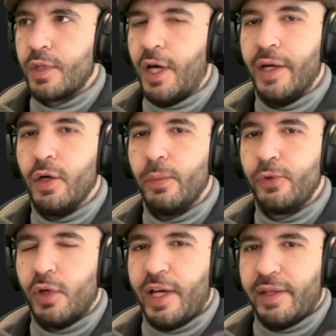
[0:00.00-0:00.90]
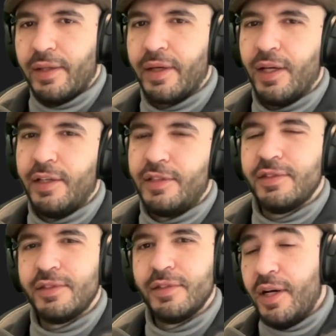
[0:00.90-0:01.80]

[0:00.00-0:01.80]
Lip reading: I hope you like the colors.